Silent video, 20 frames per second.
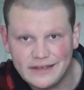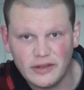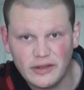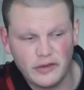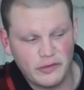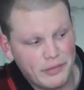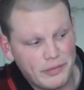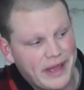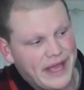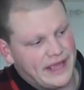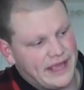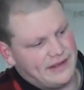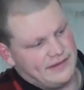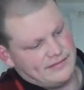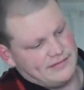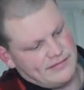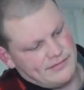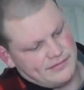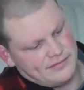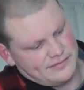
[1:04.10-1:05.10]
not buy it.
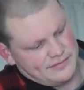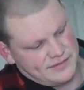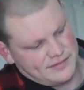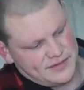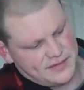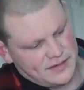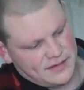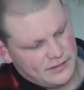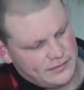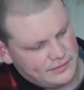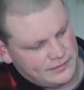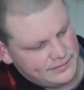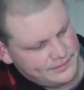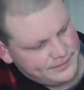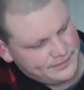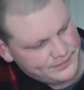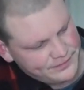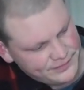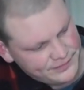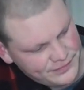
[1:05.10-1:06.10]
So
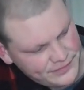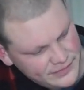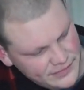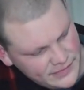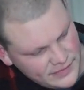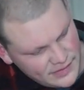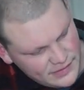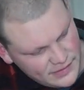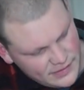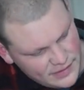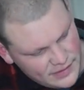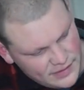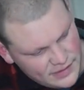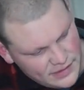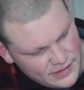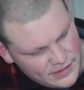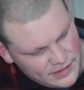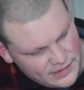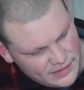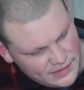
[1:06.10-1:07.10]

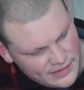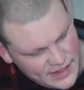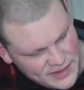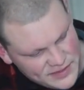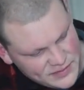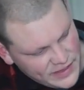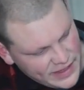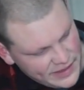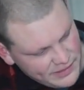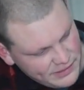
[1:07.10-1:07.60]
that's why.